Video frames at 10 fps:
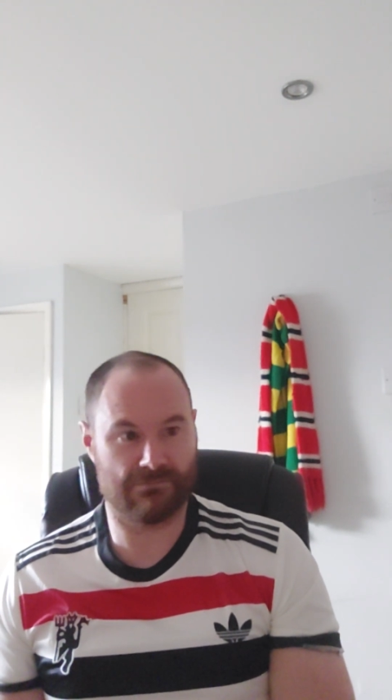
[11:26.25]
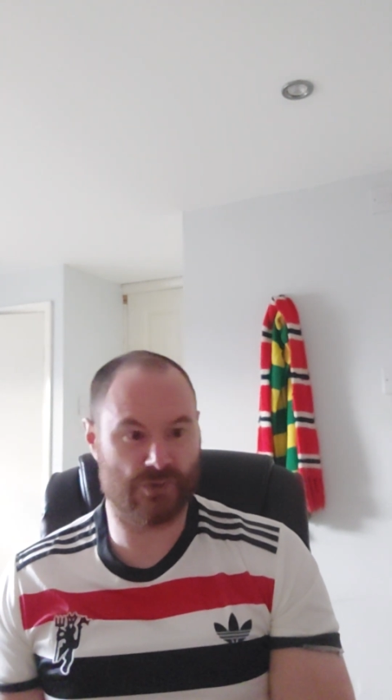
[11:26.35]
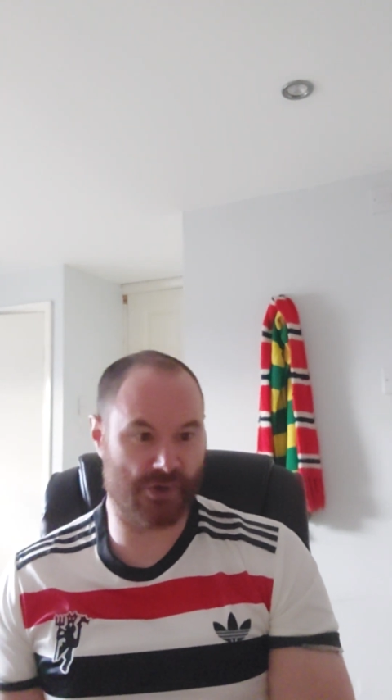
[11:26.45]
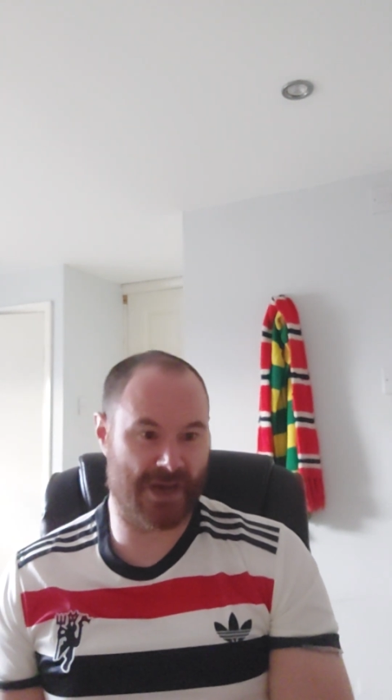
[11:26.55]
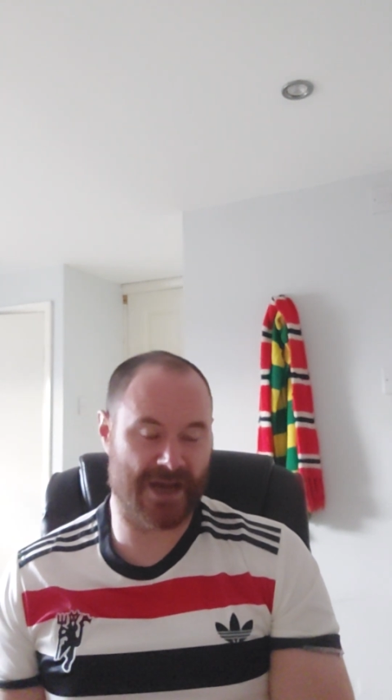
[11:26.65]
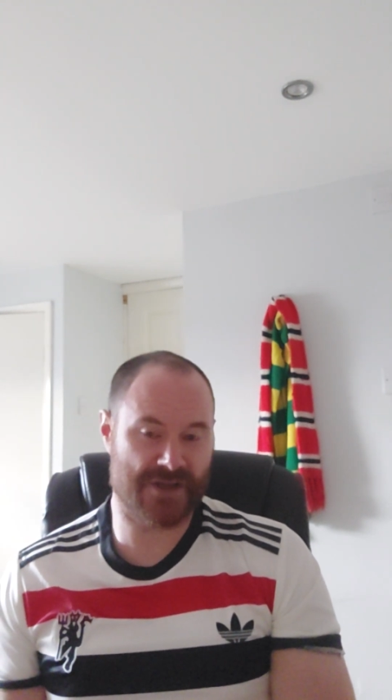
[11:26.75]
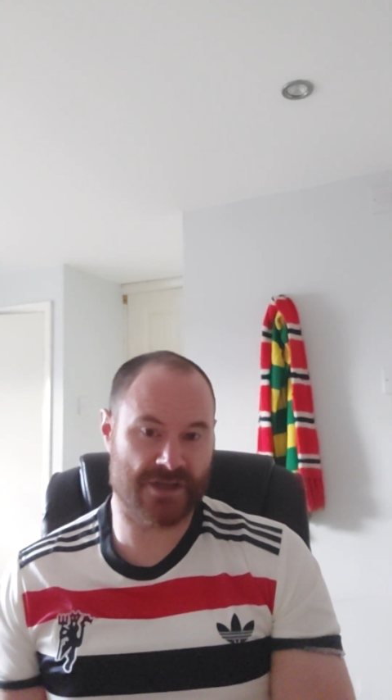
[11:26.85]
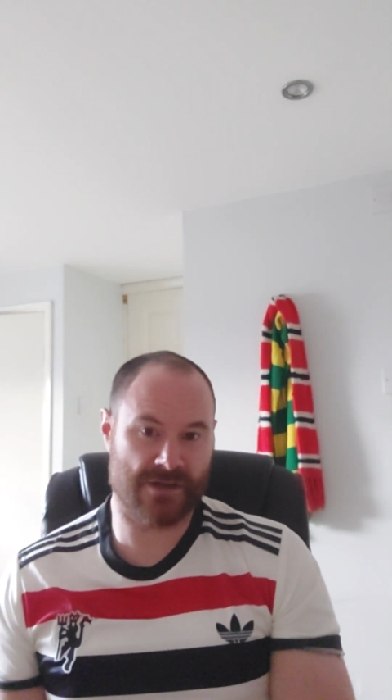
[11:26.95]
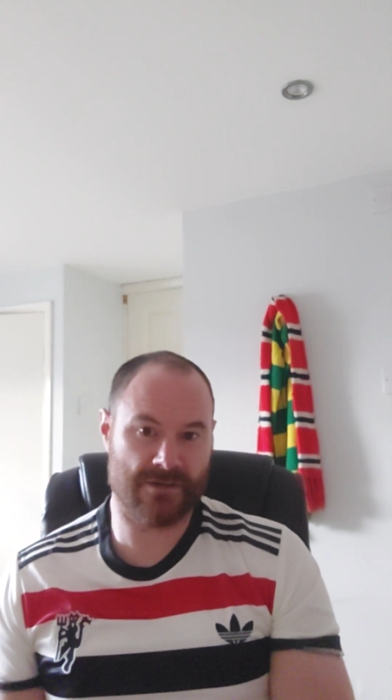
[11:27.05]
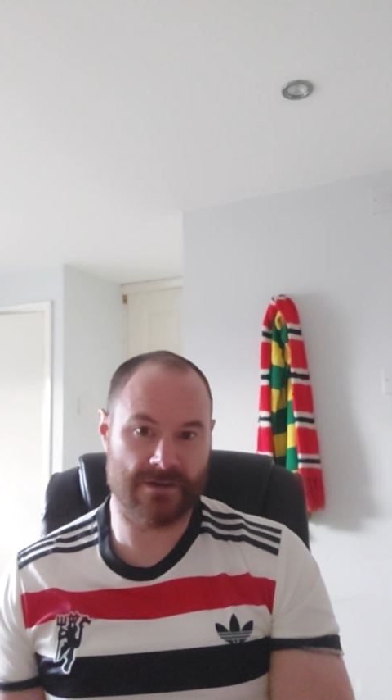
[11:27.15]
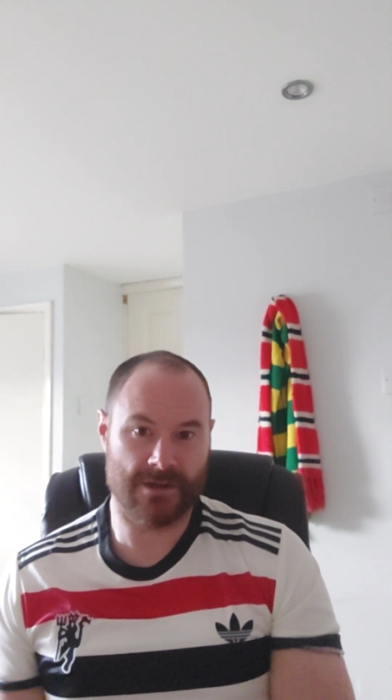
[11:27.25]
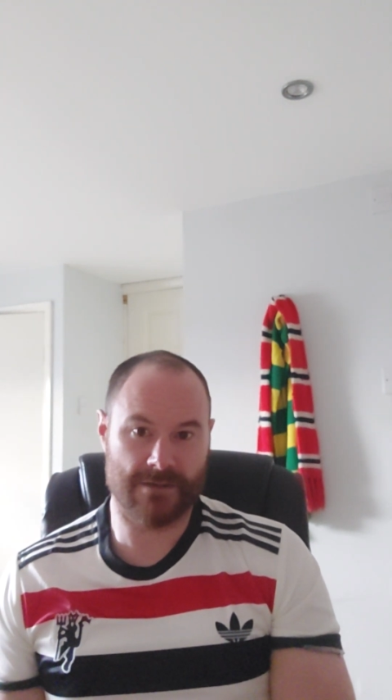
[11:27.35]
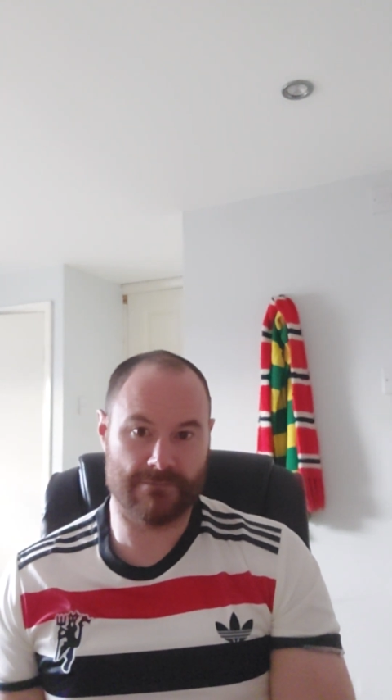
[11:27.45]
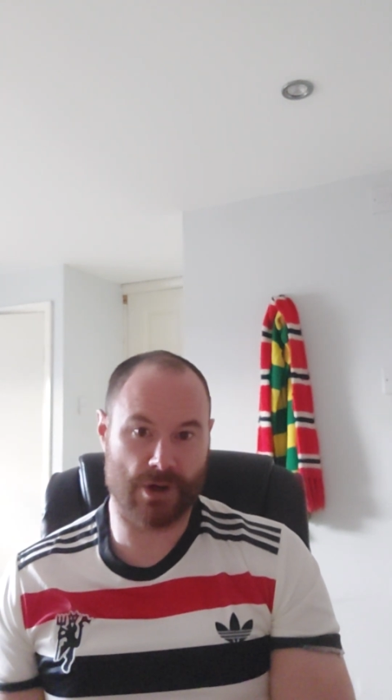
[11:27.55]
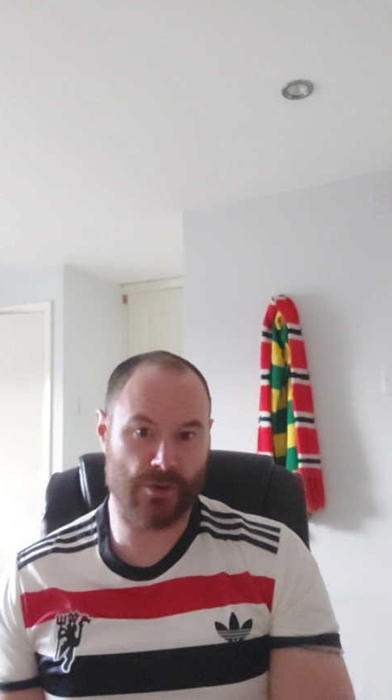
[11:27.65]
good attitude,
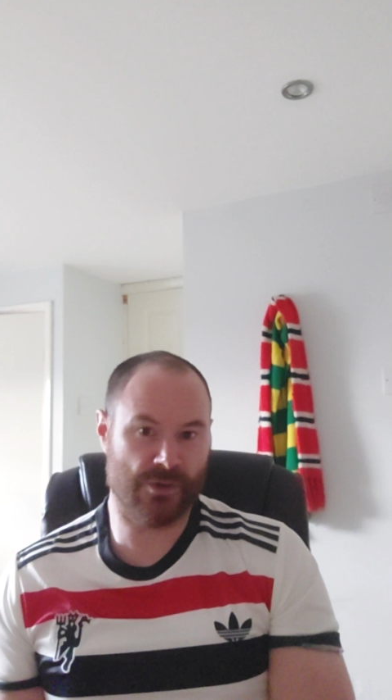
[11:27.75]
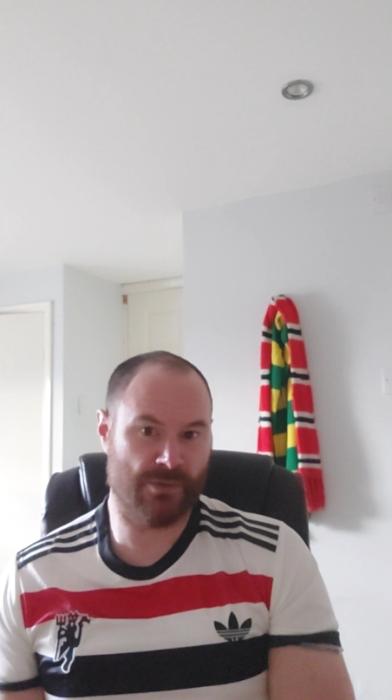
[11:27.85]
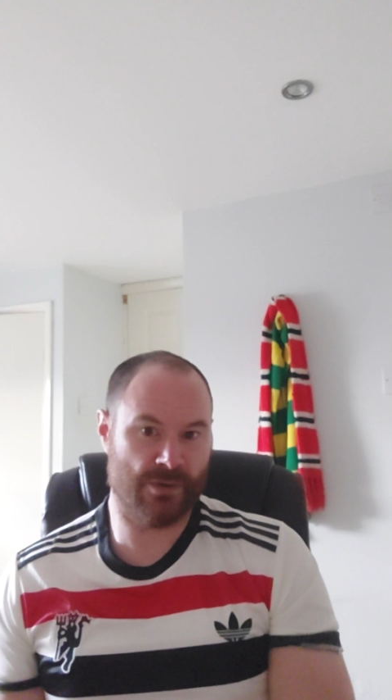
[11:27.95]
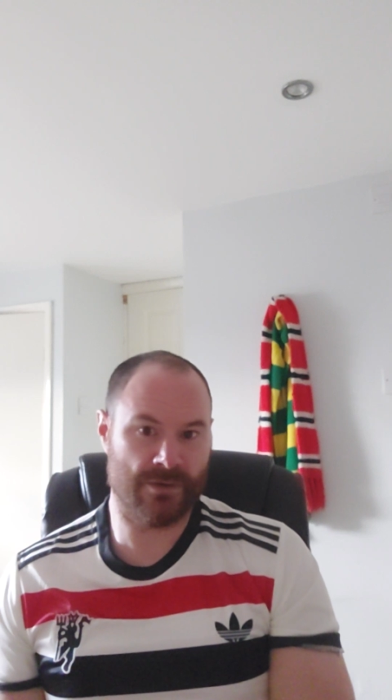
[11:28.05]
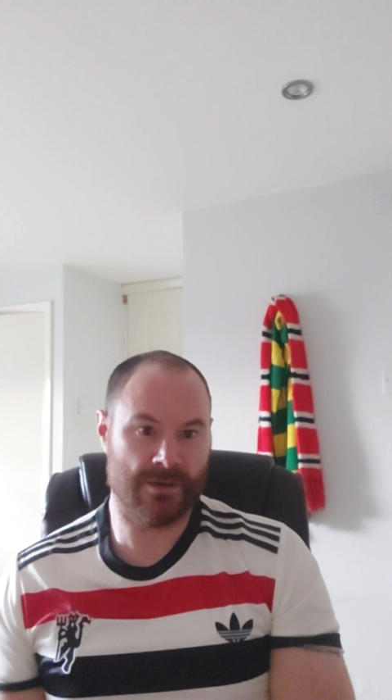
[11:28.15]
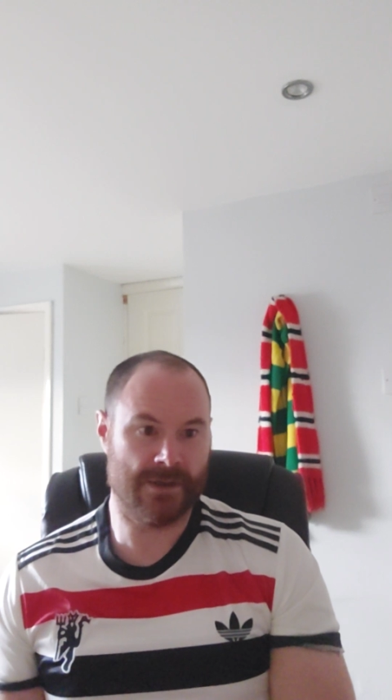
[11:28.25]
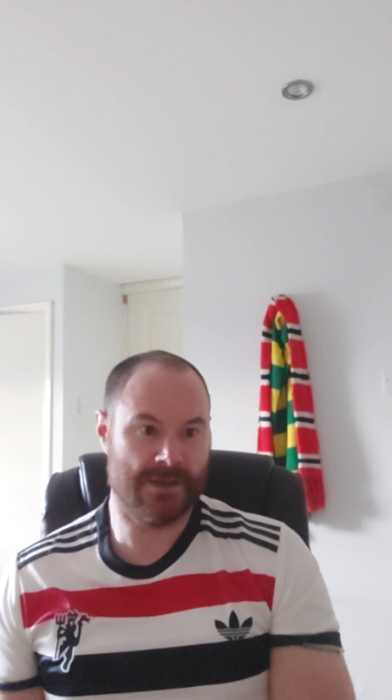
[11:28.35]
mouldable,